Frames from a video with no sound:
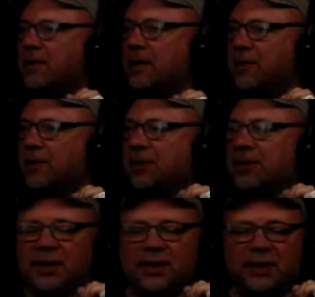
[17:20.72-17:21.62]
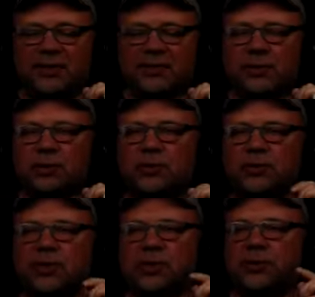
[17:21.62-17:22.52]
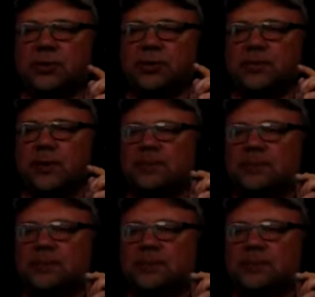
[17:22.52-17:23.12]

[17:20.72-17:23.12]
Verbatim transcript: Come on, any ideas of where do we start with this one?